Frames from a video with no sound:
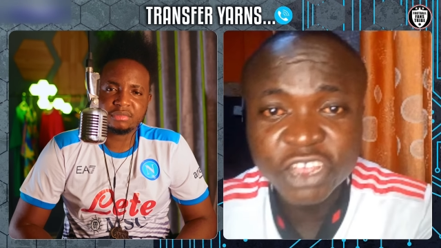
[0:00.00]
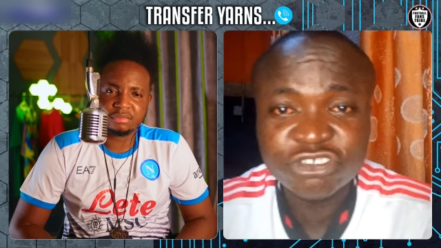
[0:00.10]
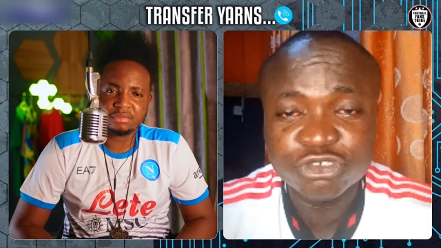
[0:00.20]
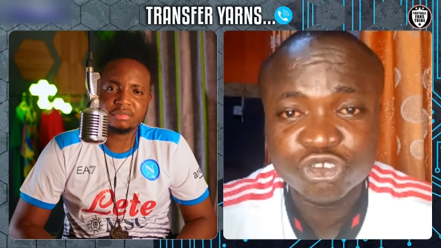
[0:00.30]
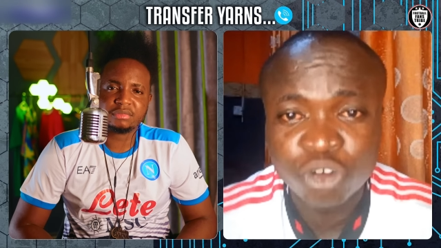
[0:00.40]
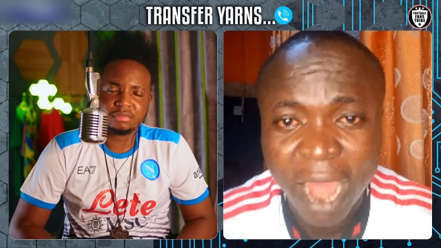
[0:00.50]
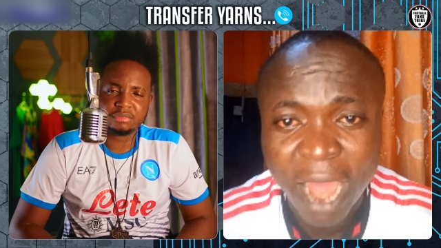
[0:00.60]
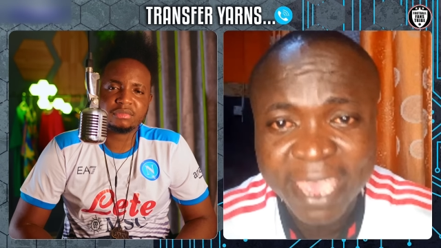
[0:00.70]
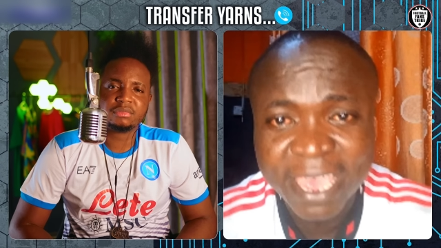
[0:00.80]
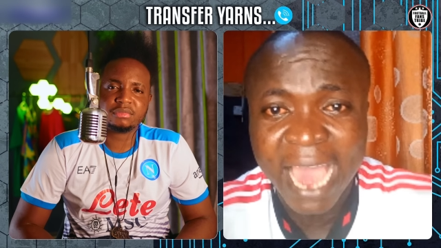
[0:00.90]
Speaker 1: is to
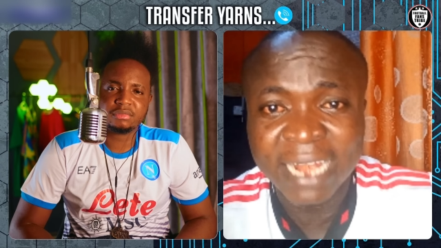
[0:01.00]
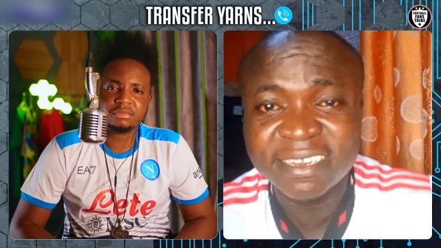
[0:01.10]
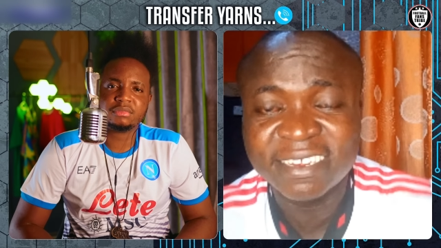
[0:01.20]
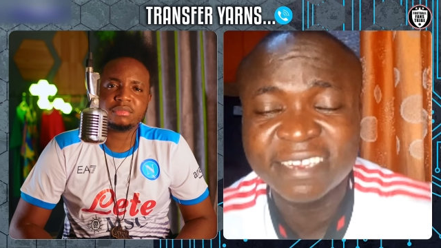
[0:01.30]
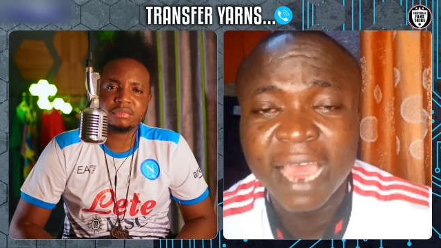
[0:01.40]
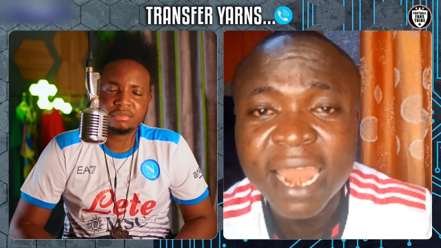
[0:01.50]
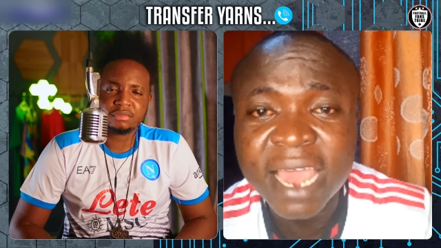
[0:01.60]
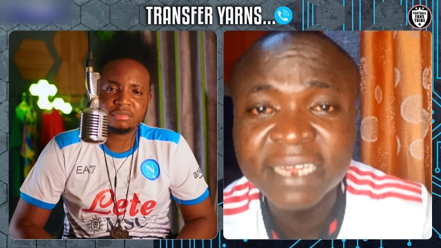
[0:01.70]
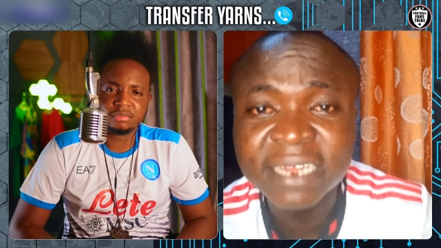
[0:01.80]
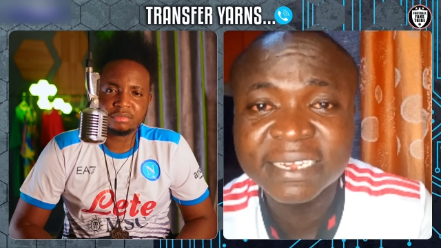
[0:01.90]
try and challenge
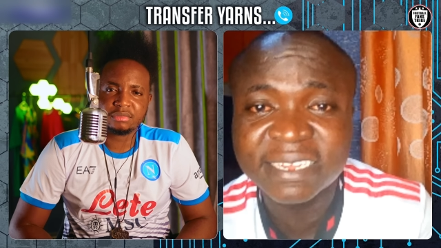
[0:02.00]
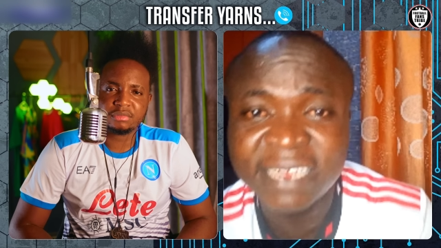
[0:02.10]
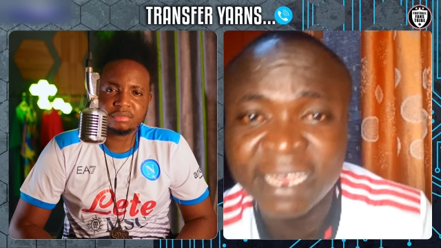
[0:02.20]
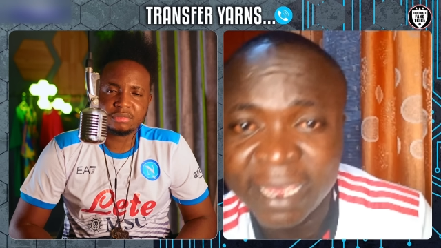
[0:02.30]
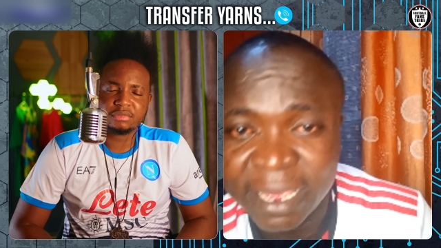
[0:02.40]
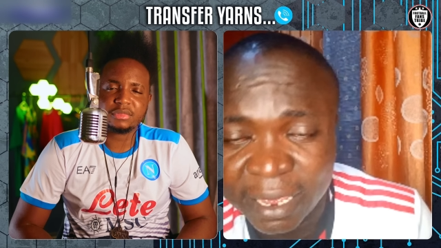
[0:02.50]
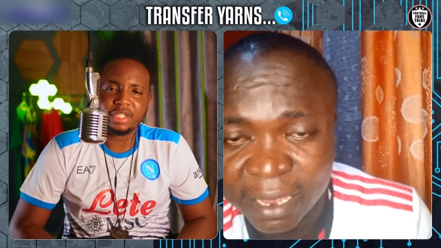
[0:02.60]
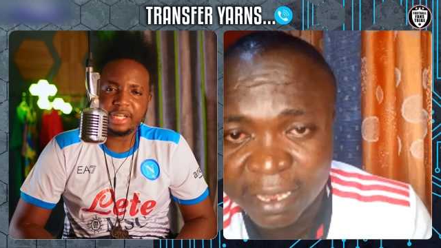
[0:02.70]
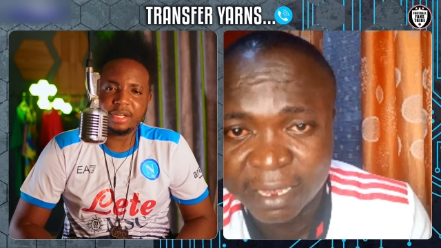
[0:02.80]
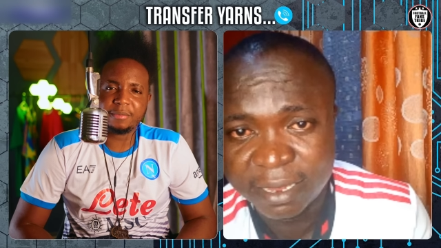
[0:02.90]
City.
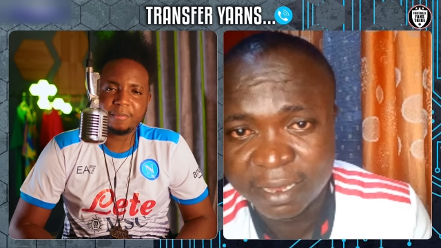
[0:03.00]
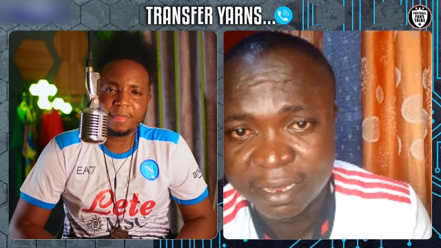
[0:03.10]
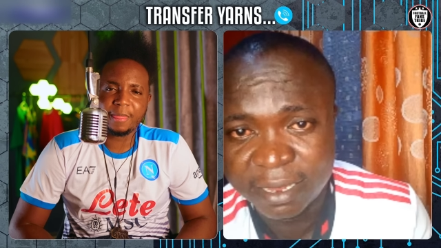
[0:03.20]
Yeah.